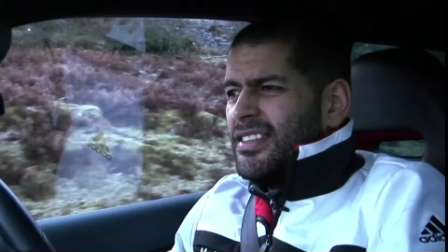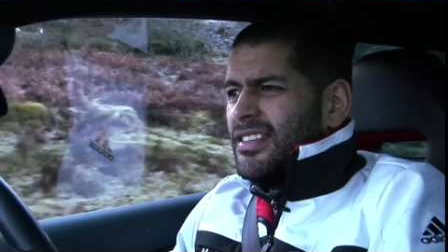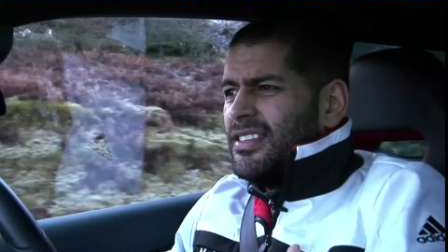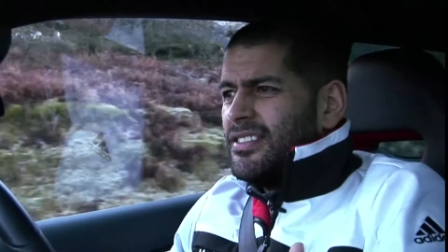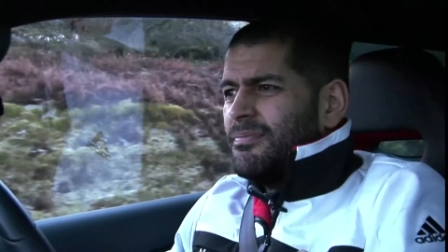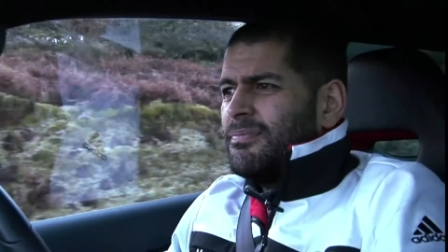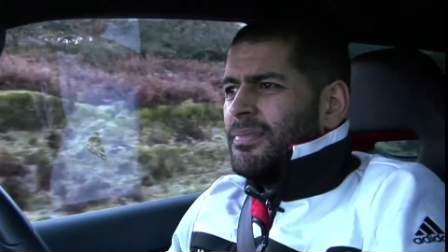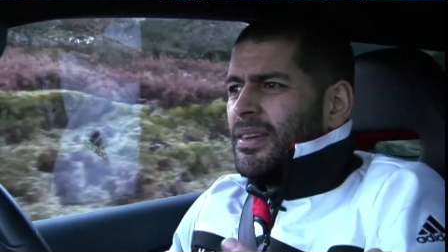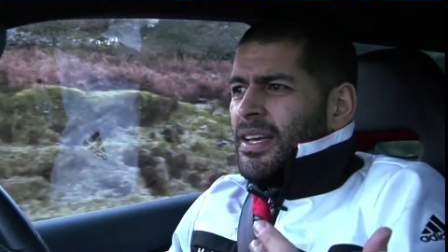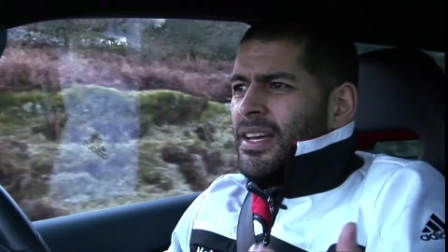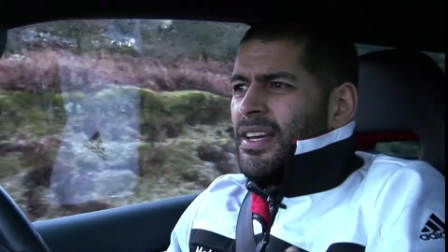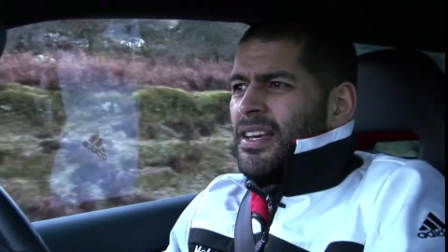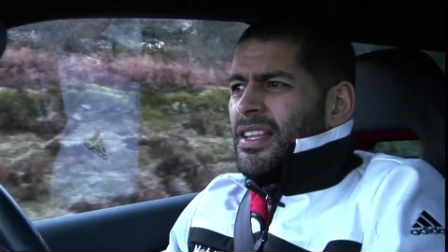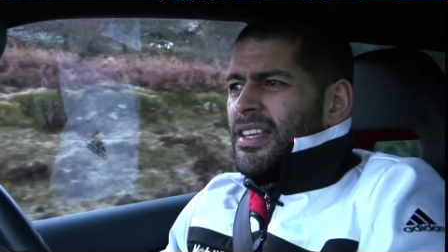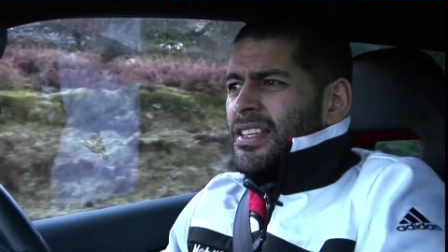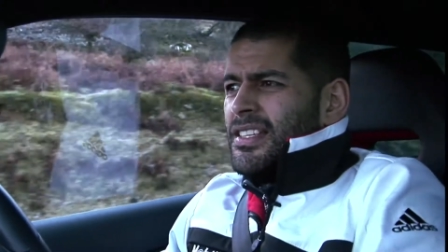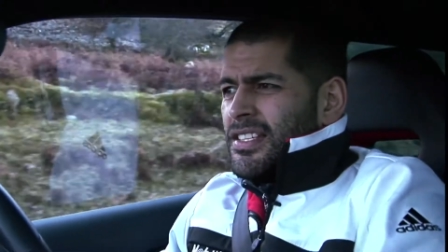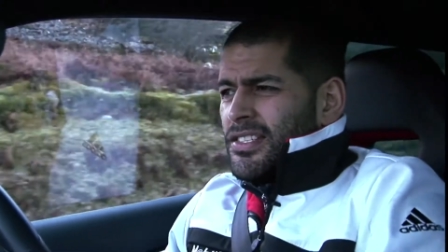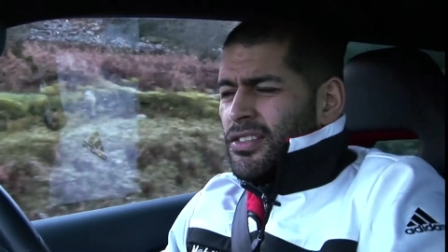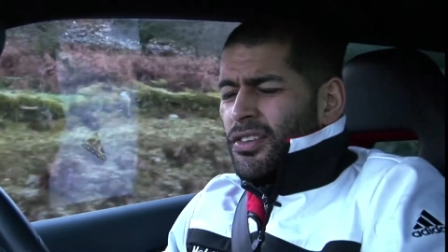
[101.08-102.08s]

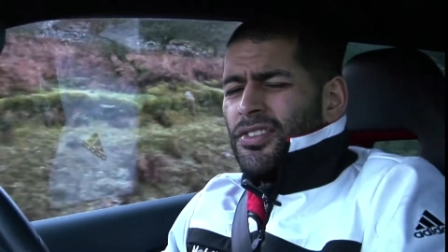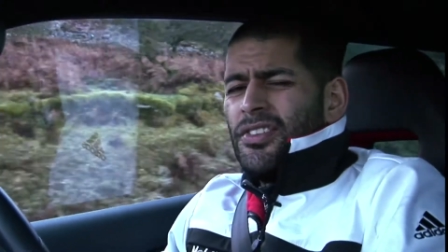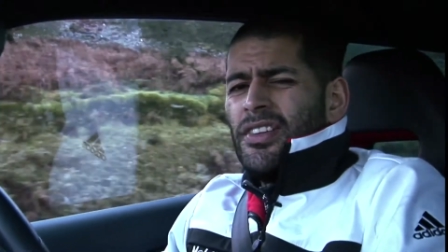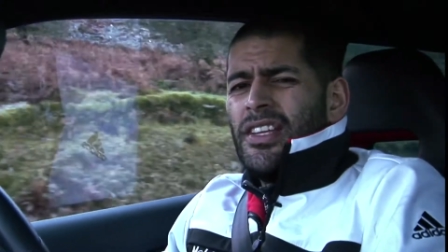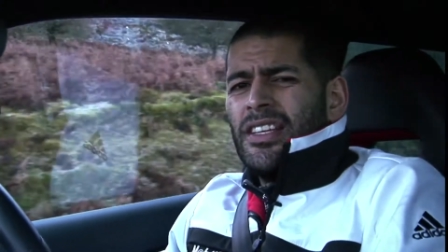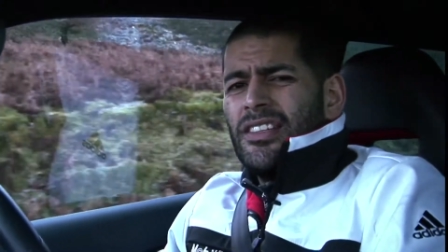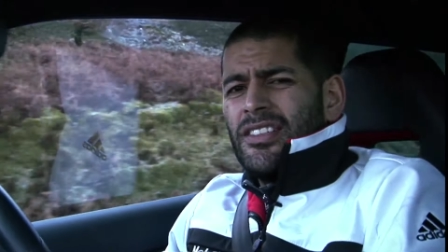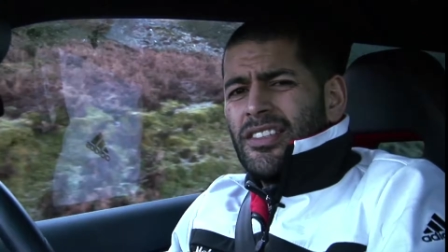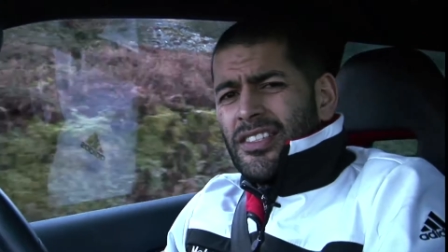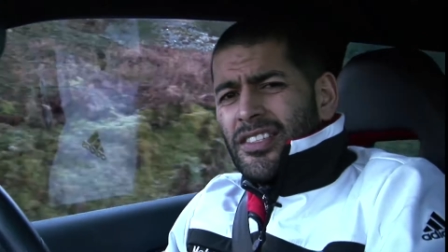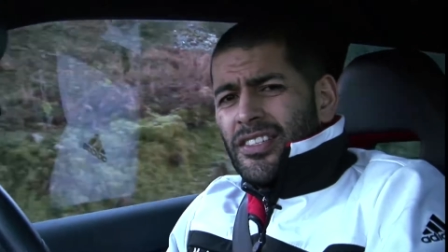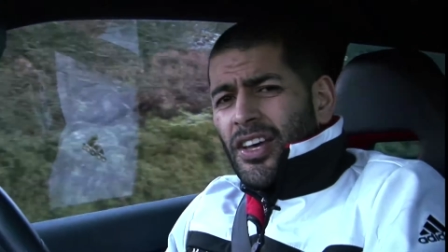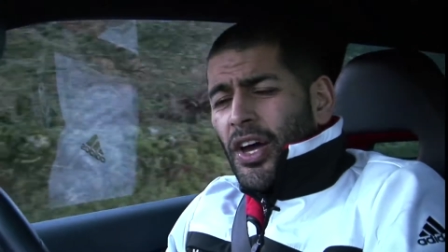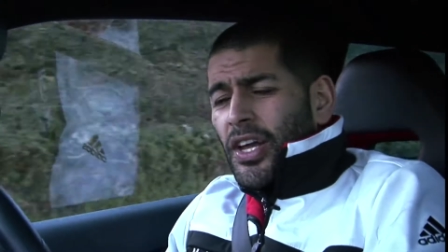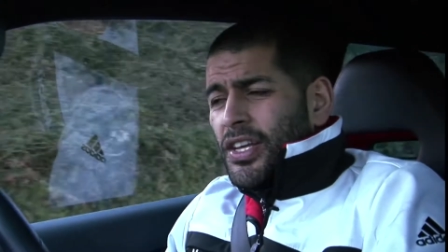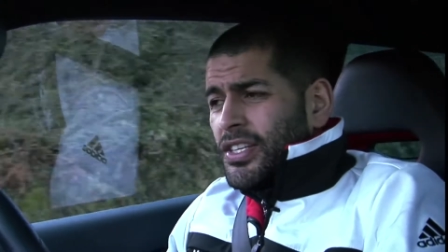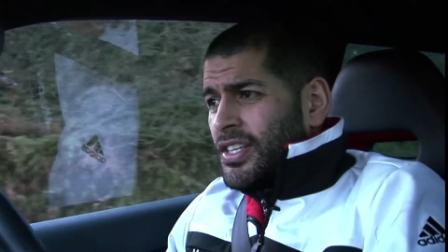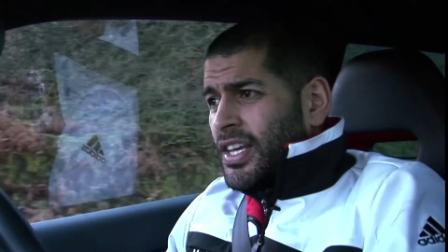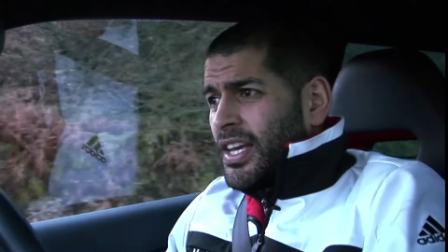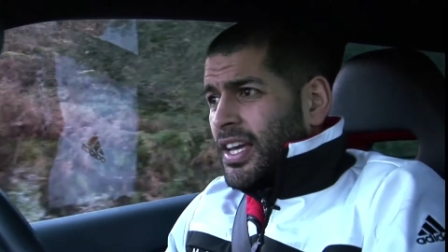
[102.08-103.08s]
is not an
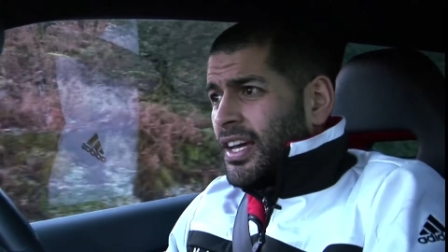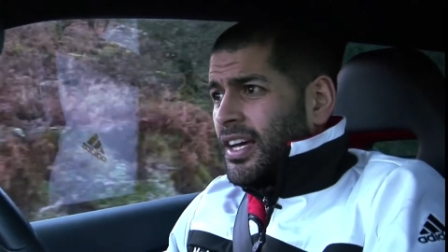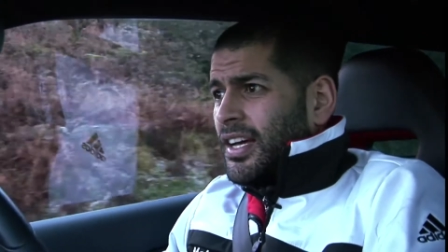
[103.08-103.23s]
exciting